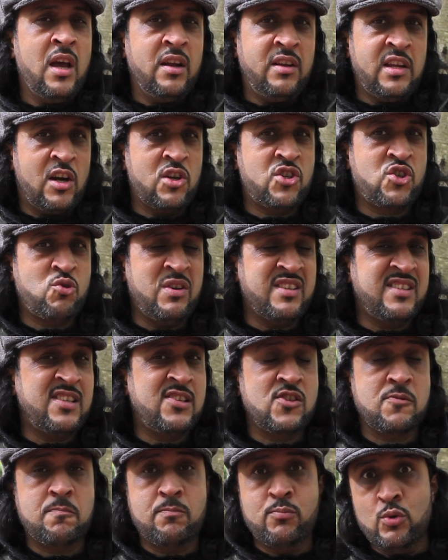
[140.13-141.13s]
Now I stress this
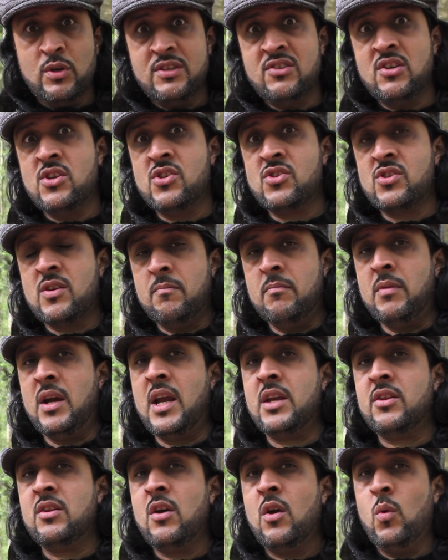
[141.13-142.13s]
is British
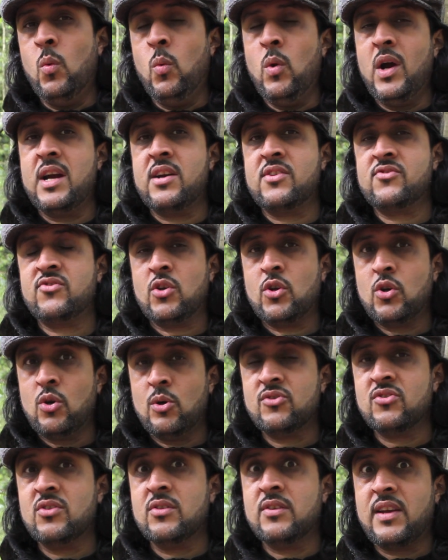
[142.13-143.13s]
made waxed
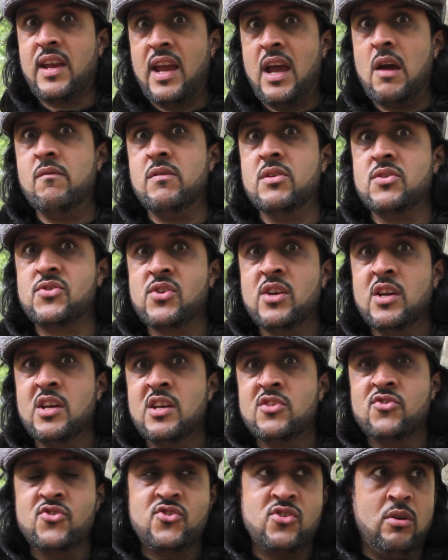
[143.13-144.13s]
cotton canvas.
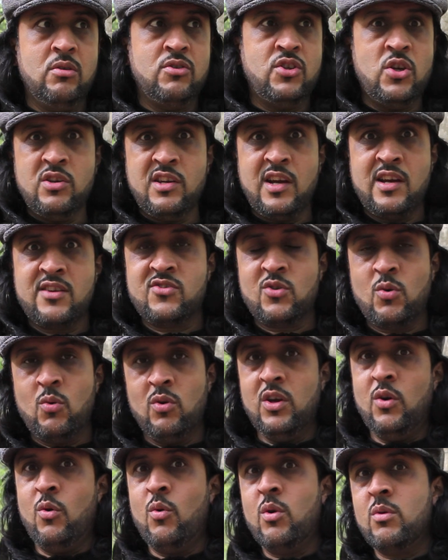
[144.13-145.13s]
So you Yanks will
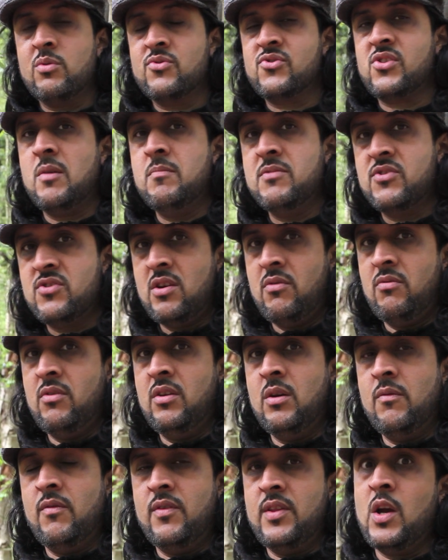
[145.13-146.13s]
call it oilskin material
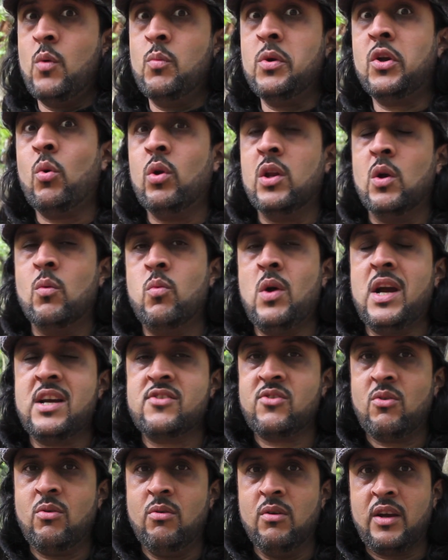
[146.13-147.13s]
over there, we call it waxed
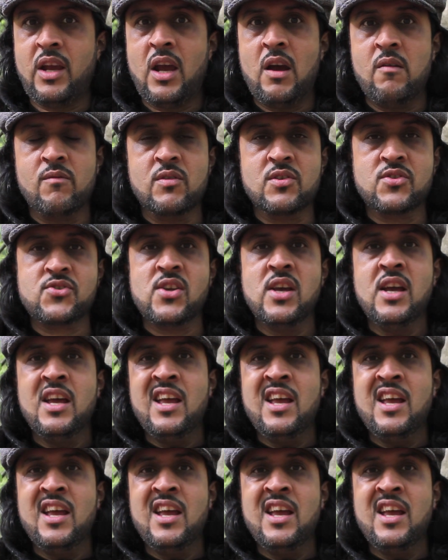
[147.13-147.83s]
cotton canvas.